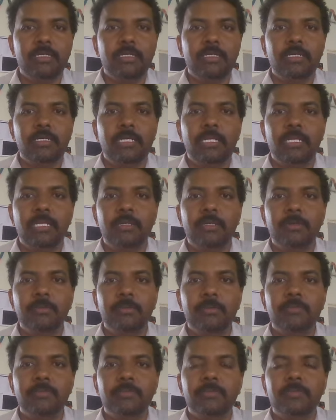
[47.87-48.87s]

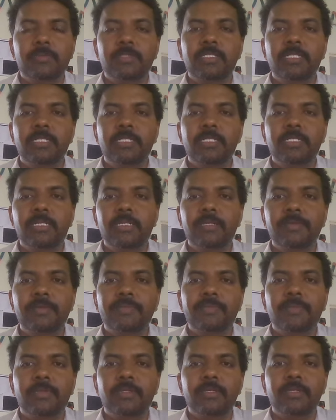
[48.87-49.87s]
NIM city
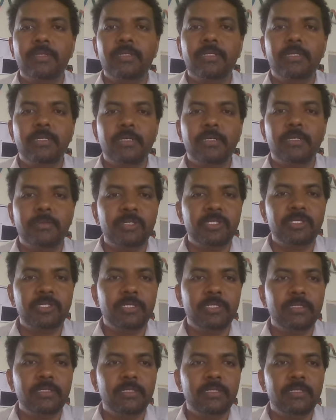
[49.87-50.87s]

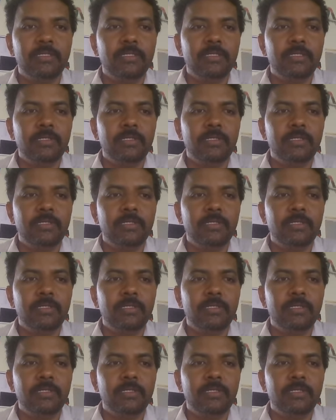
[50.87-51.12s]
mission.